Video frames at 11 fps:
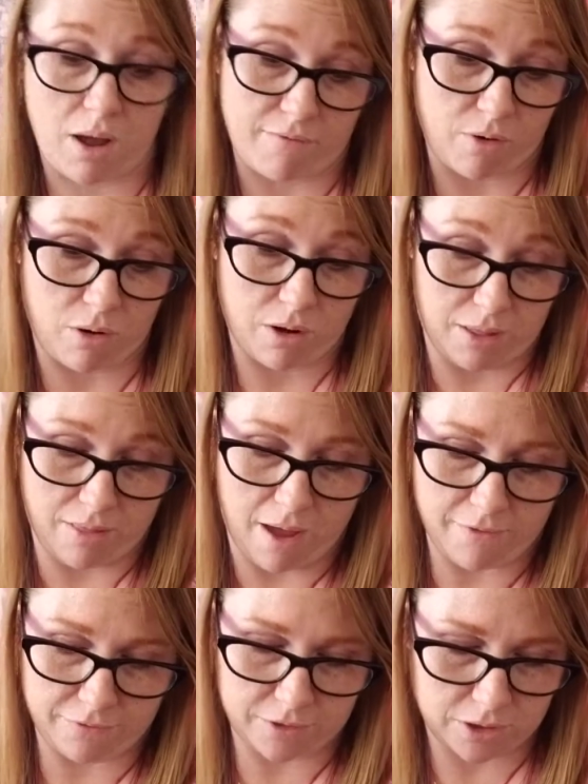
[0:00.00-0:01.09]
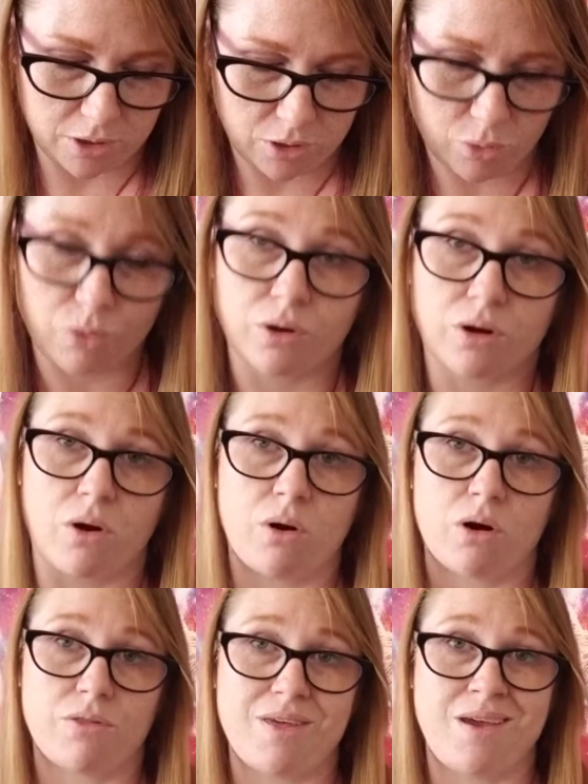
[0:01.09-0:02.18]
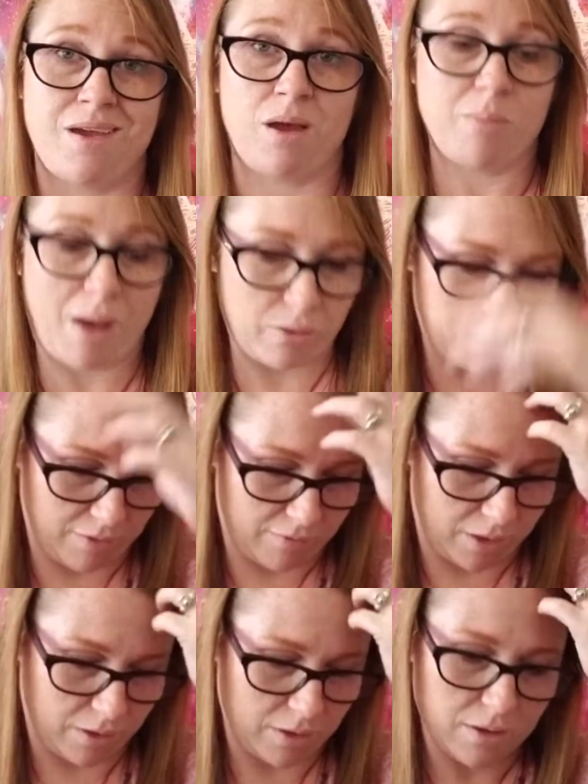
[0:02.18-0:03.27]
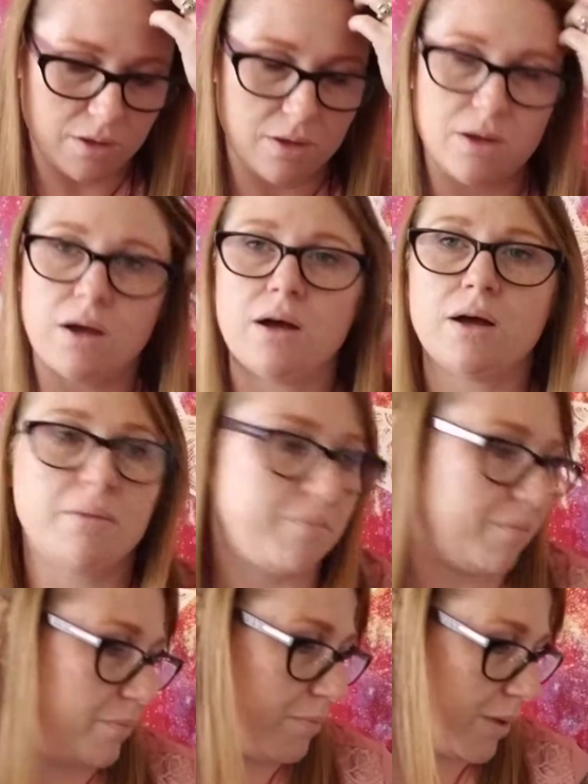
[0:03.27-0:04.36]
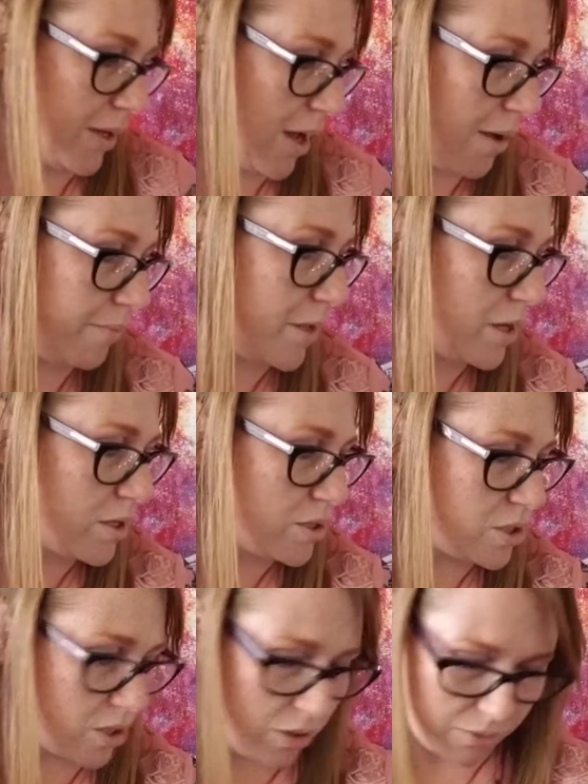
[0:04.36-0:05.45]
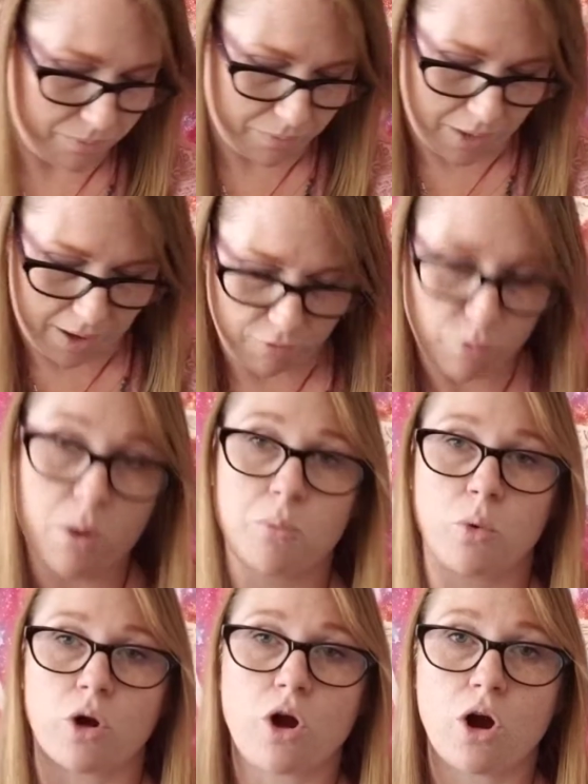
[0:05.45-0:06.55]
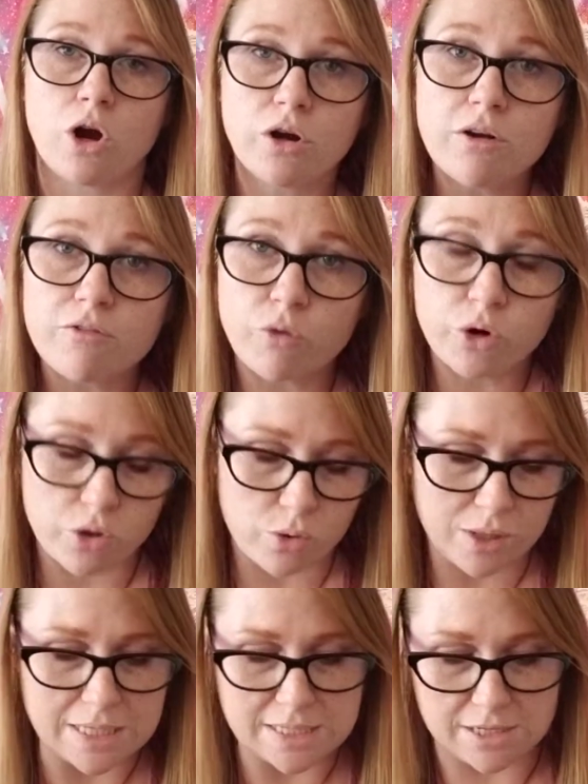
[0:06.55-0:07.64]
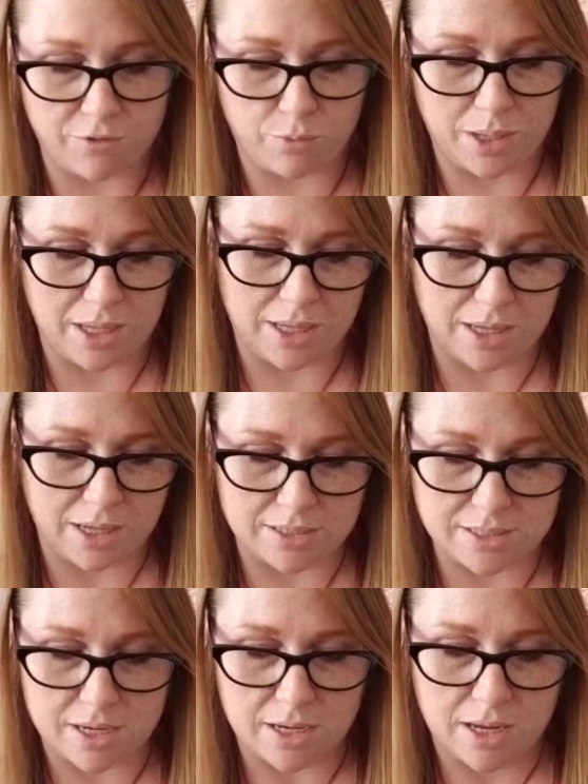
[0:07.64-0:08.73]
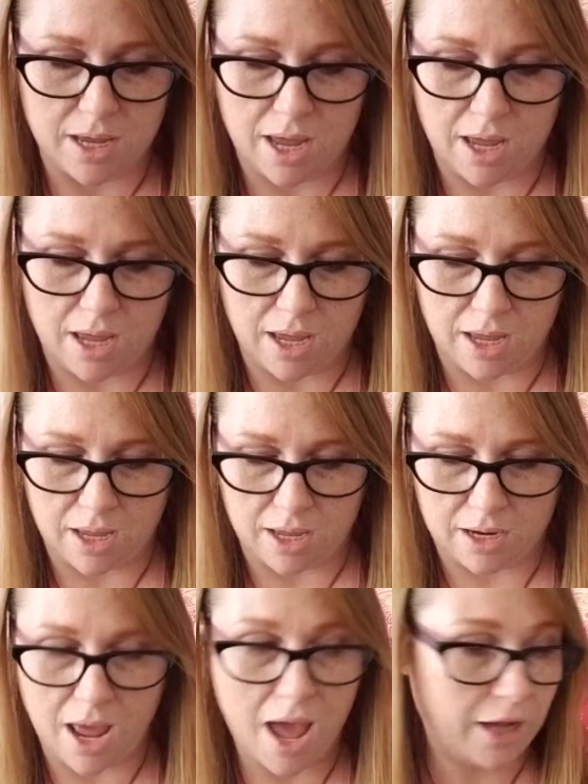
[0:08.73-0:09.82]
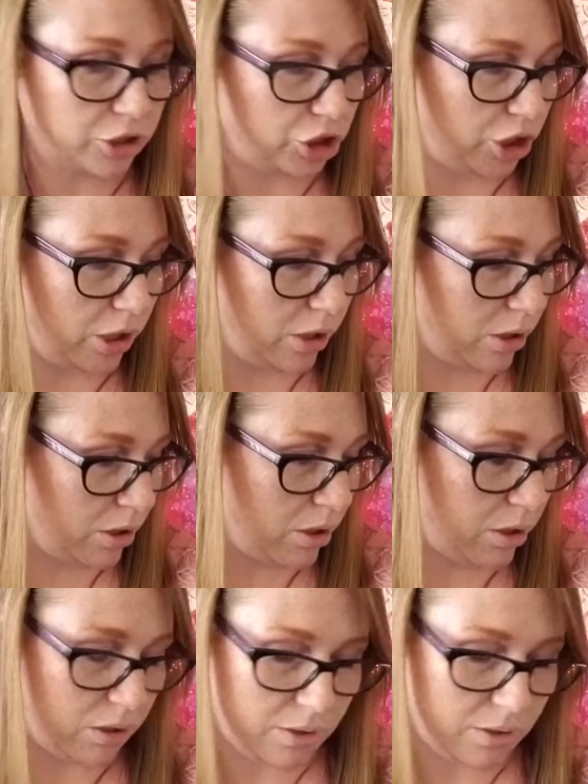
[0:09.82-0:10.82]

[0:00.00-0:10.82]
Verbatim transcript: have already left or thinking about leaving. But yeah, so I have one more card for you. Let's see if we can get an action.